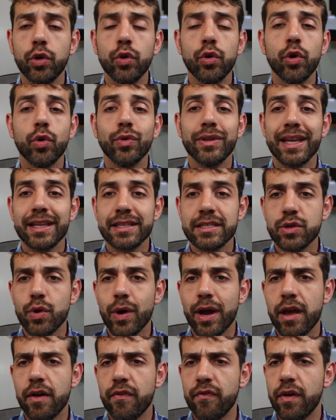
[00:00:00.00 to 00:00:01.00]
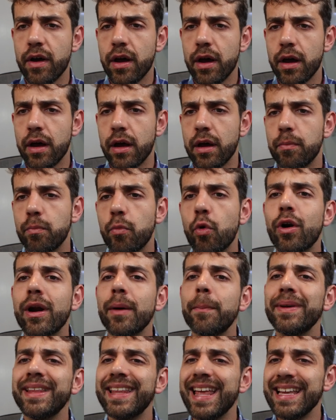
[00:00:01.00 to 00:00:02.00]
You know that you have a uh, more
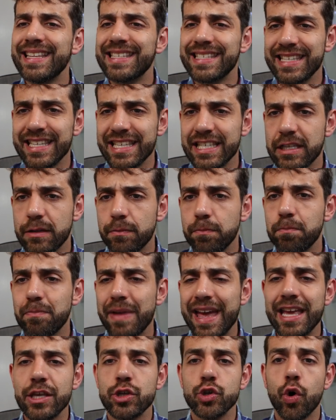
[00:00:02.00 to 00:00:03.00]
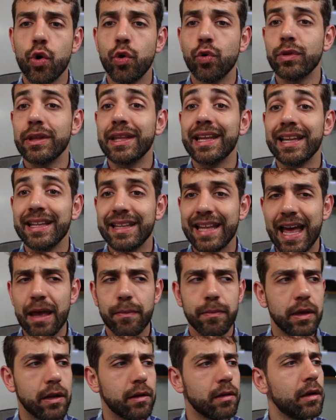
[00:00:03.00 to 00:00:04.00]
update system based on
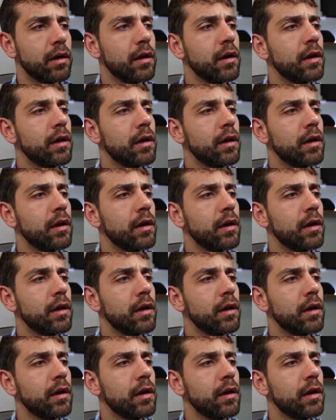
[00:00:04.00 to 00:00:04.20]
Debian.